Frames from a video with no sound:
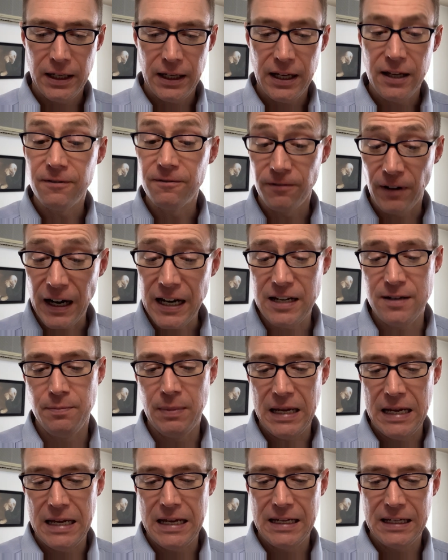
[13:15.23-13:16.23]
Invite
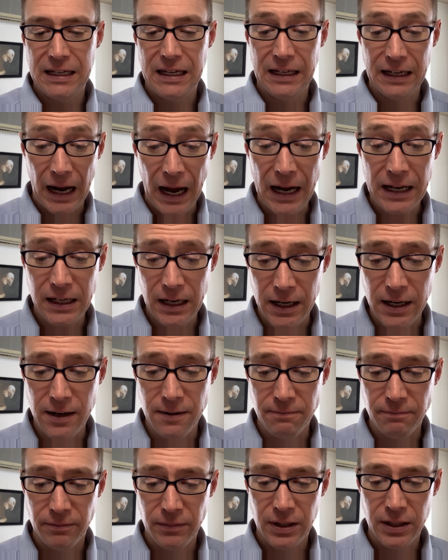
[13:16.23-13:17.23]
me, and I
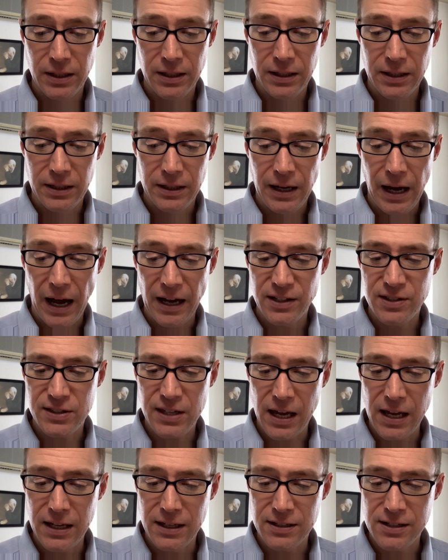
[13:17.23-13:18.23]
come. I
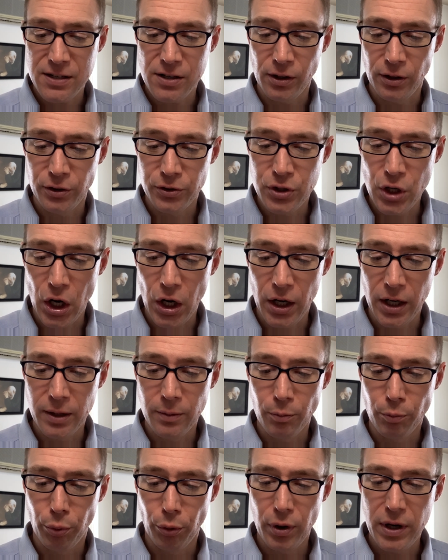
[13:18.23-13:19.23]
stay until
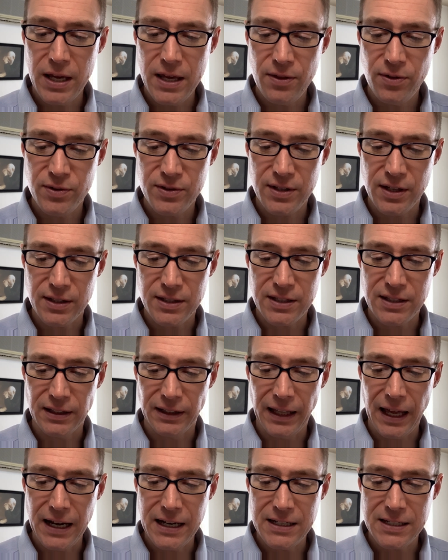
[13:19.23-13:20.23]
dawn breathes its
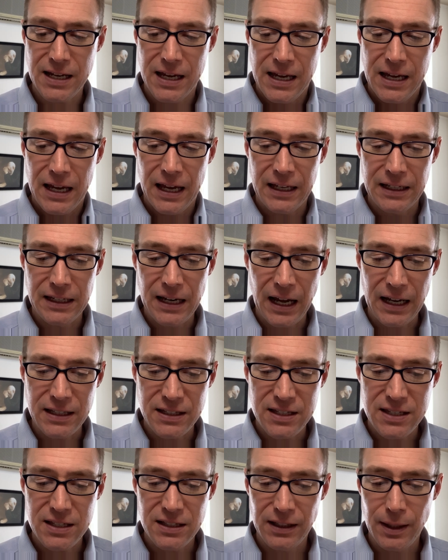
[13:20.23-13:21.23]
light and
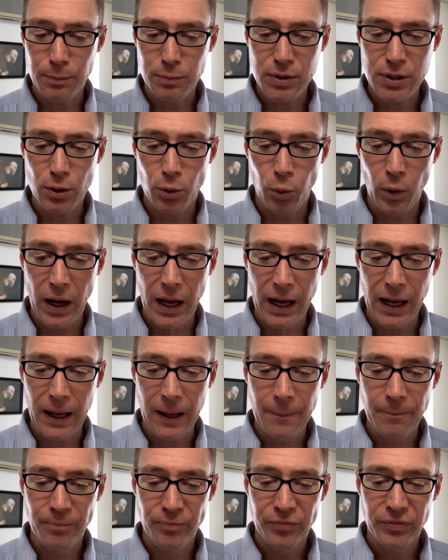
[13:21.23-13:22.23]
night slips
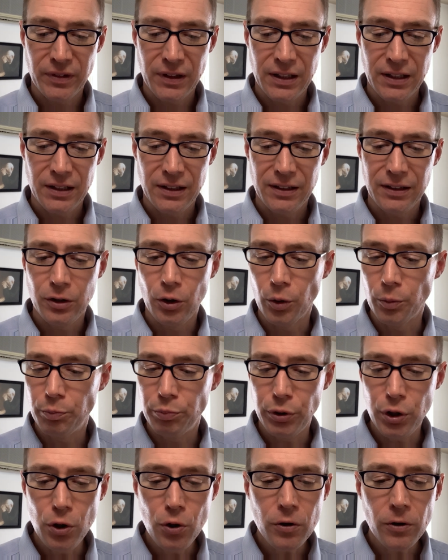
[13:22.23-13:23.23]
away. You're
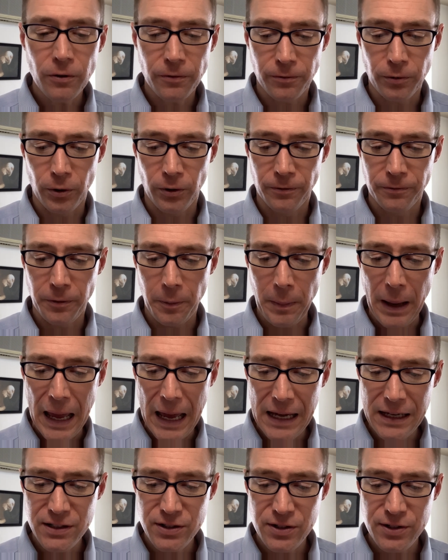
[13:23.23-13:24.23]
beautiful from
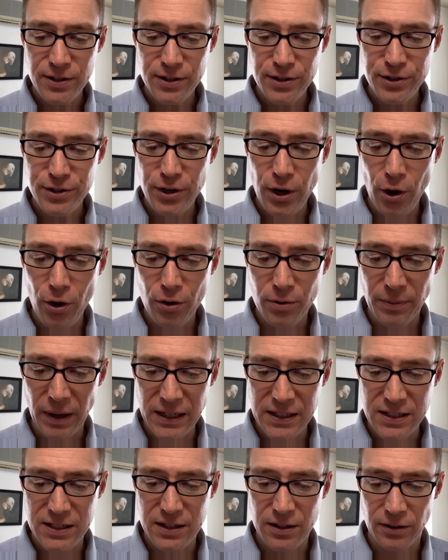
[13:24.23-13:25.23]
head to toe,
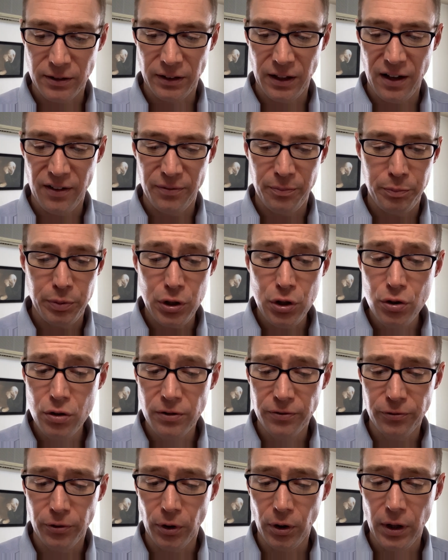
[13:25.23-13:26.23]
my dear love,
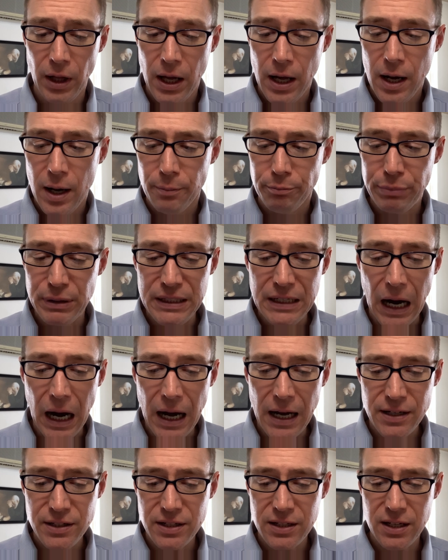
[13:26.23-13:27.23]
beautiful
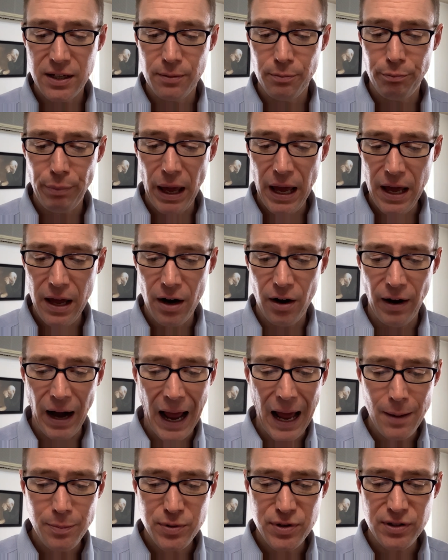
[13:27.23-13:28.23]
beyond compare,
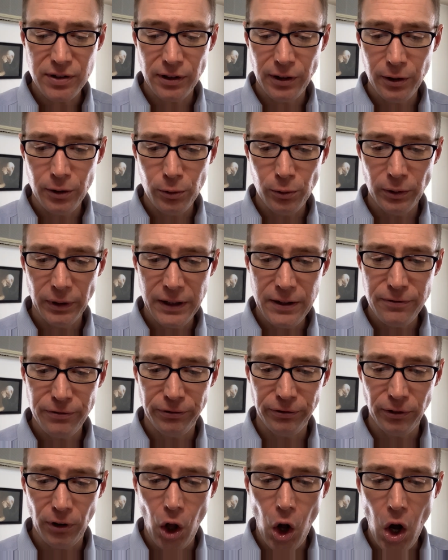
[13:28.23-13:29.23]
absolutely
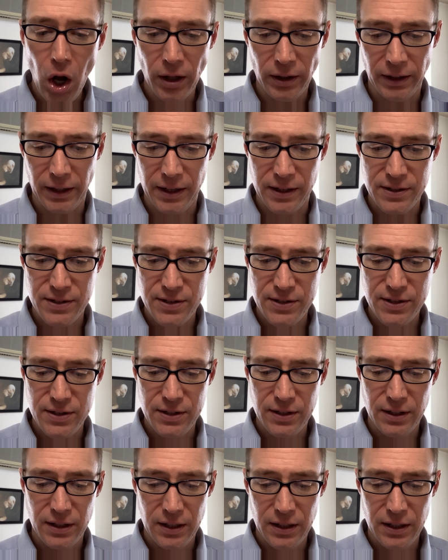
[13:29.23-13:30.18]
flawless.